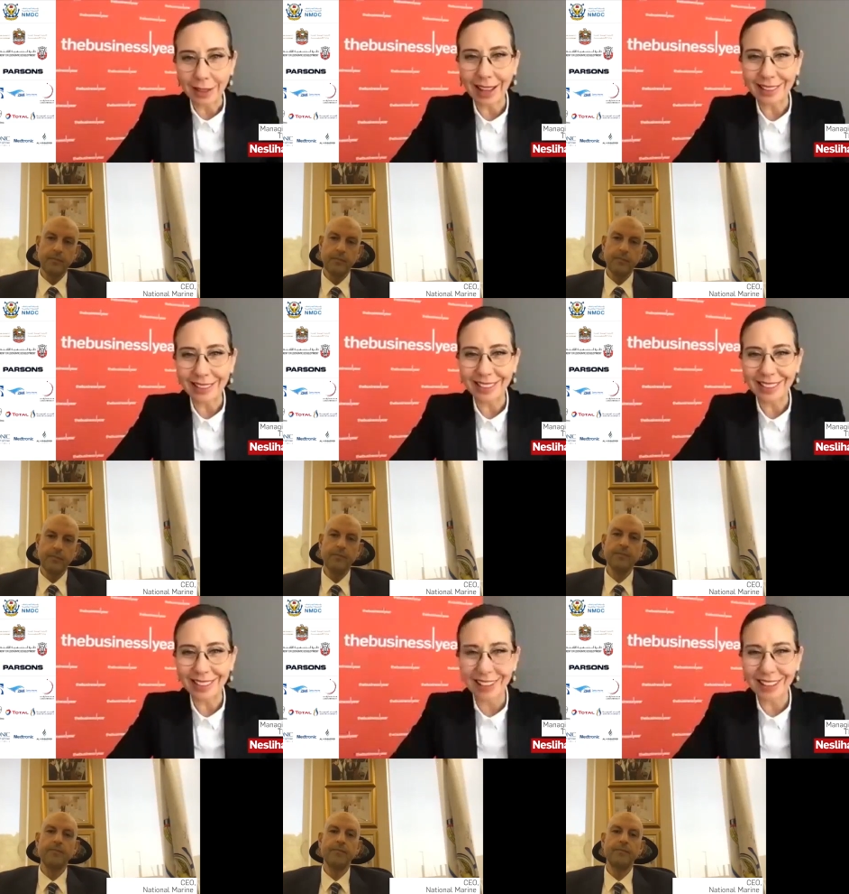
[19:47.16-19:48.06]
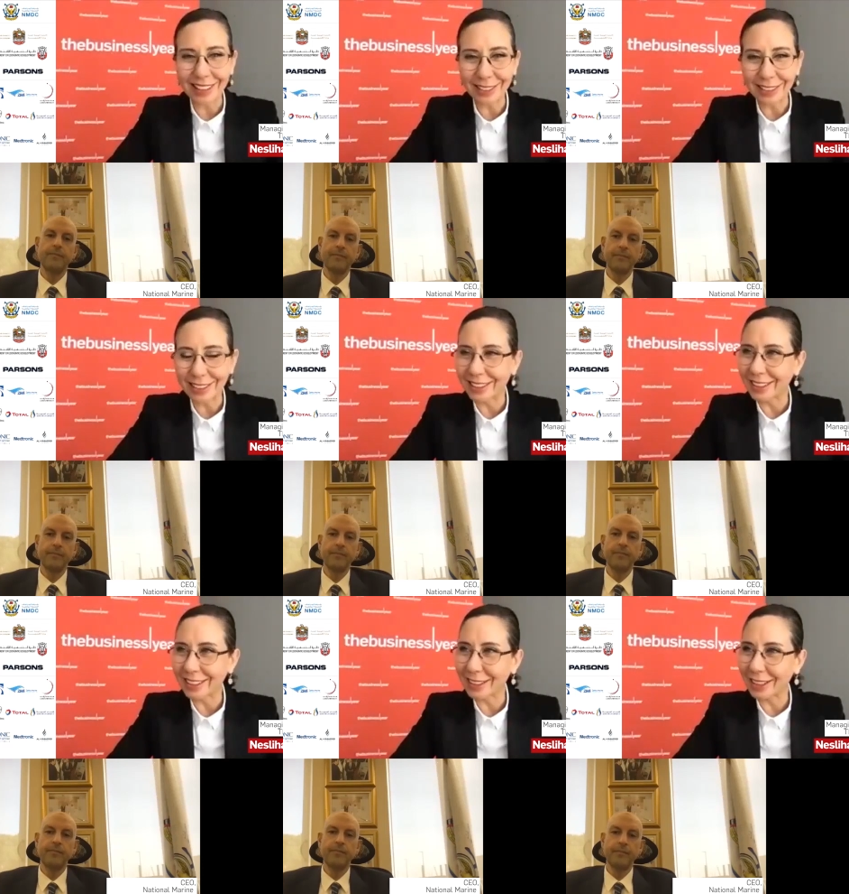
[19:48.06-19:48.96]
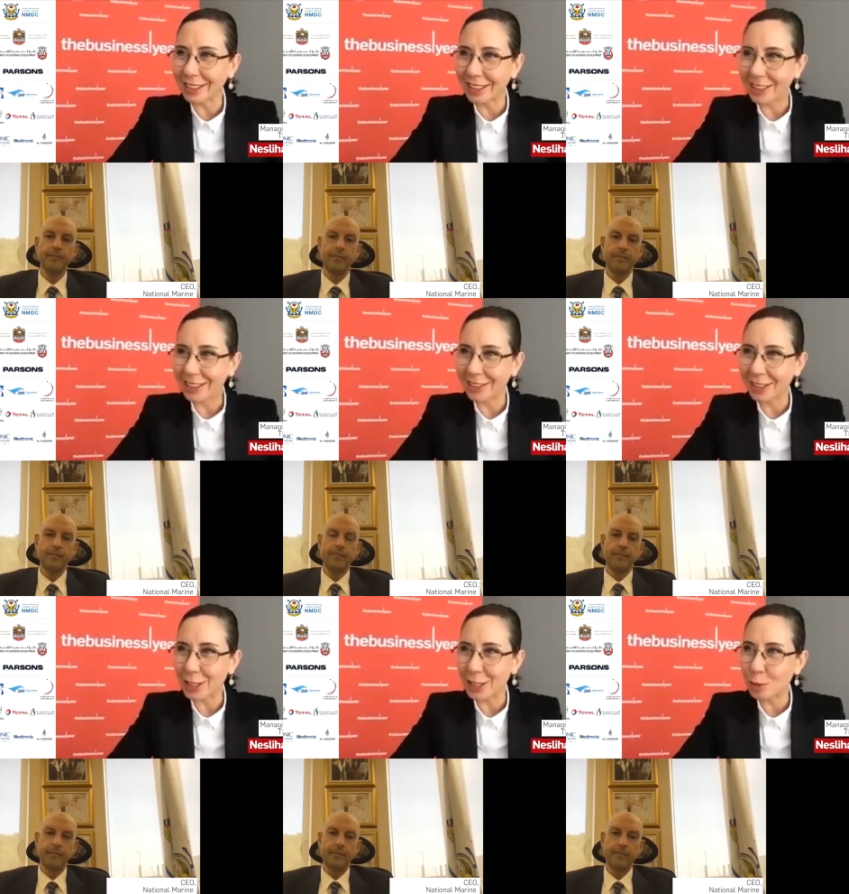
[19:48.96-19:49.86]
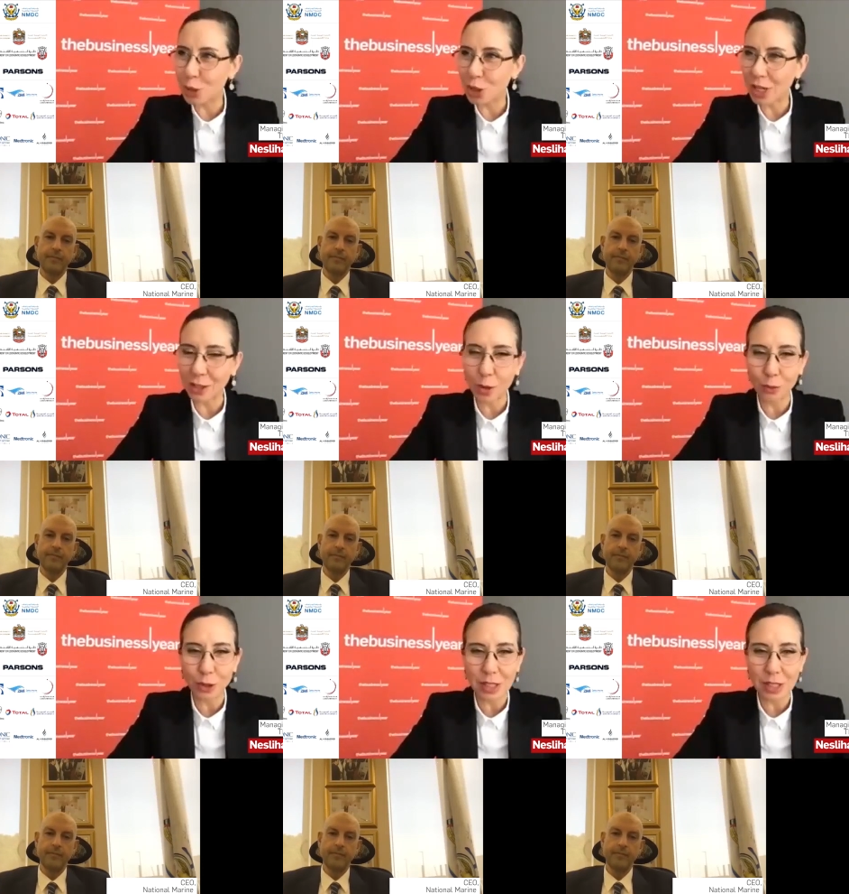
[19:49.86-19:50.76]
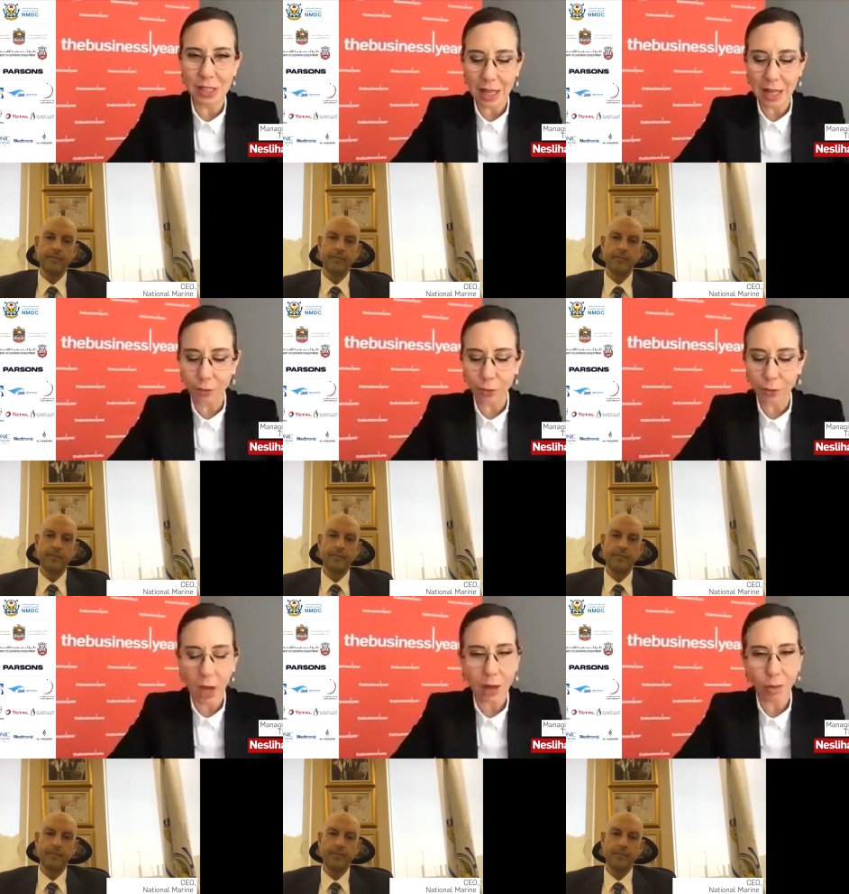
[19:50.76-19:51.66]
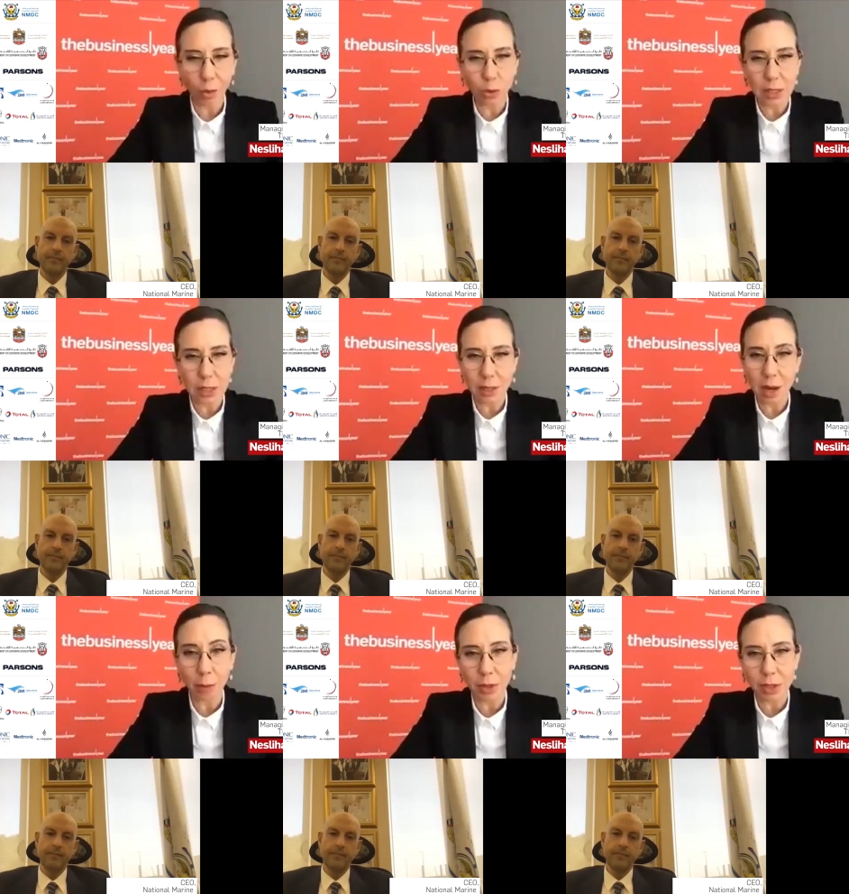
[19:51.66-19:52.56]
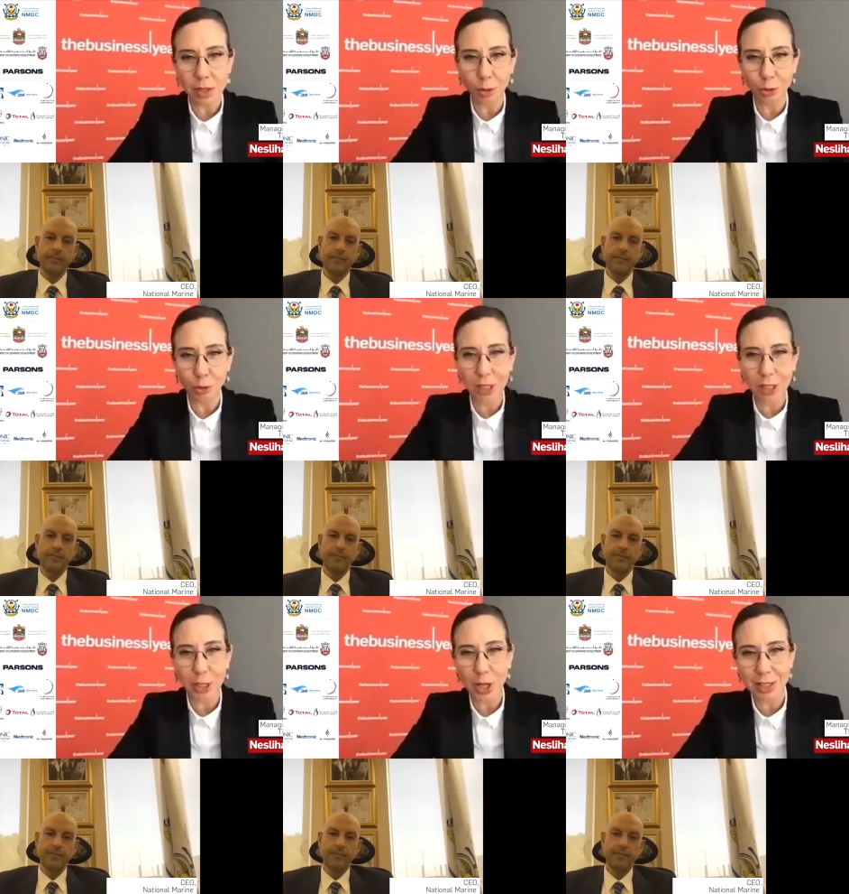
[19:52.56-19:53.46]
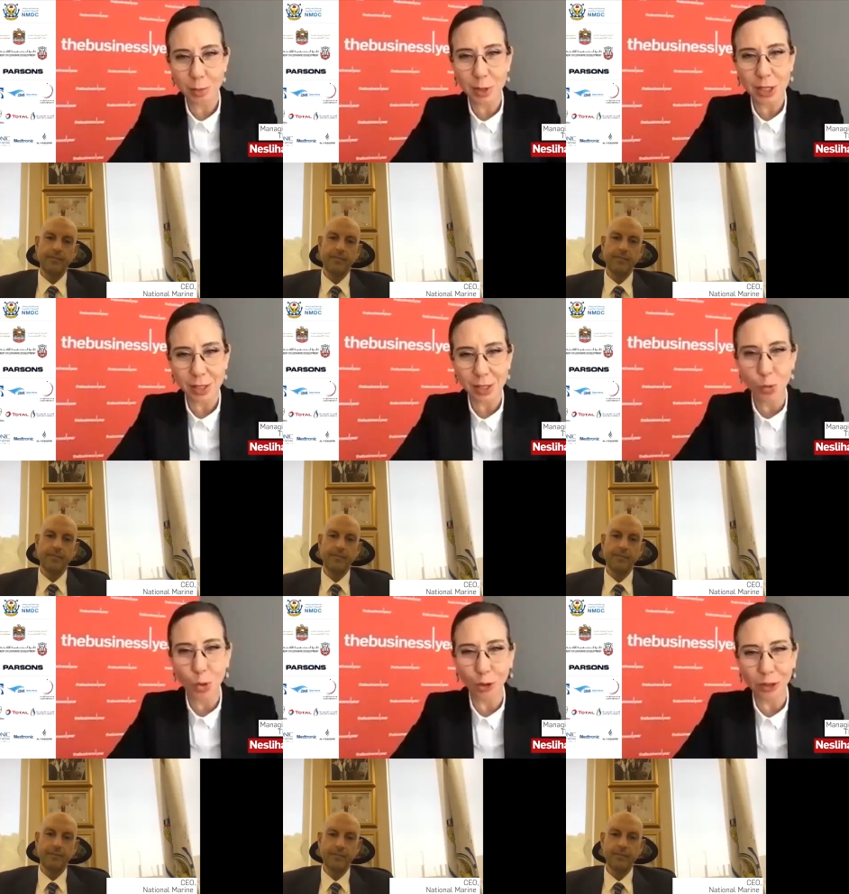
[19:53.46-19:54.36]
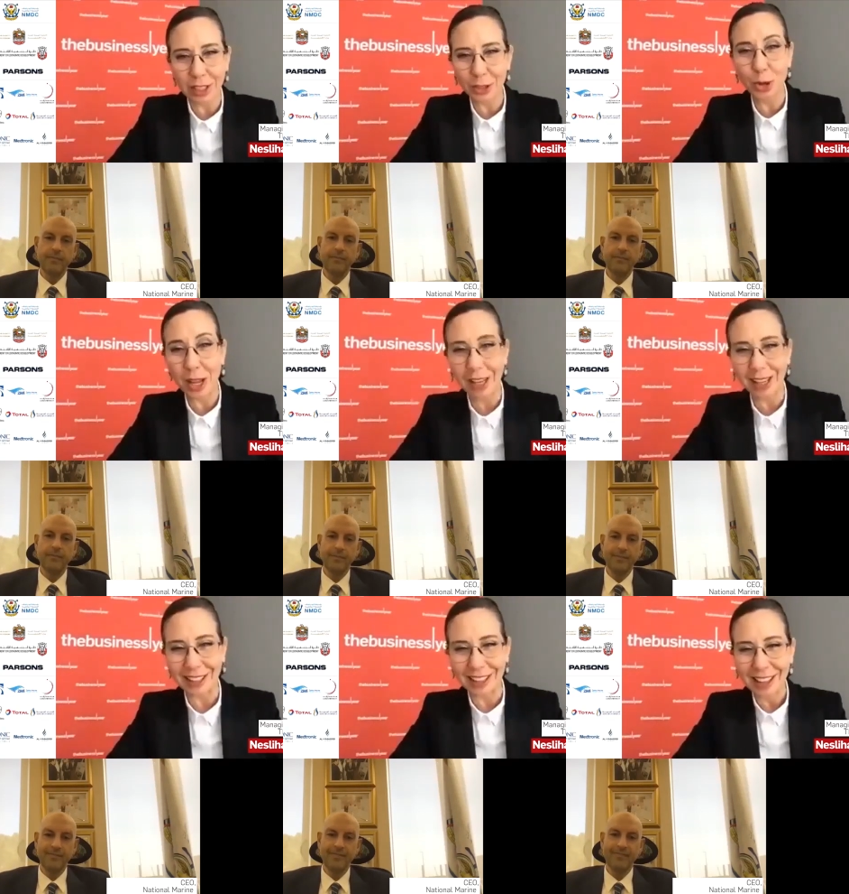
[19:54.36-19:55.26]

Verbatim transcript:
Speaker 1: and uh, in the in the exhibition and the conference itself, you have all these numbers on each exhibitor's wall. They're grading.